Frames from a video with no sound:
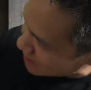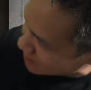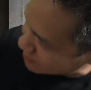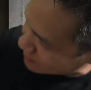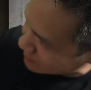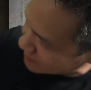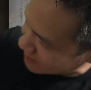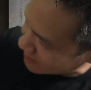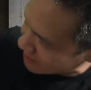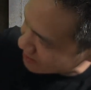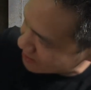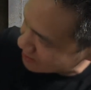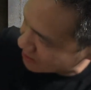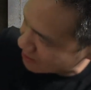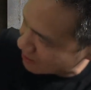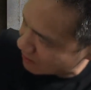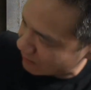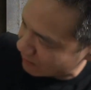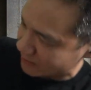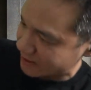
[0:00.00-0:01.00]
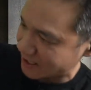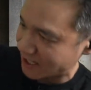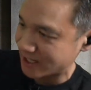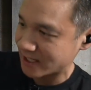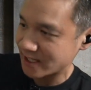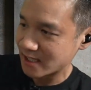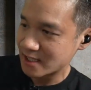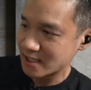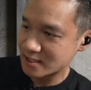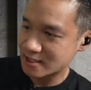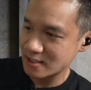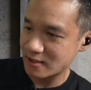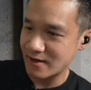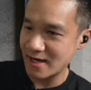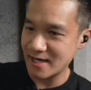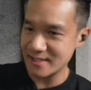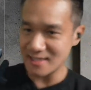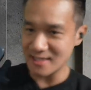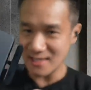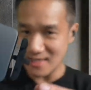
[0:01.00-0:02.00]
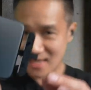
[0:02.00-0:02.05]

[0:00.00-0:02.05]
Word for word: as you need it to go okay so it's a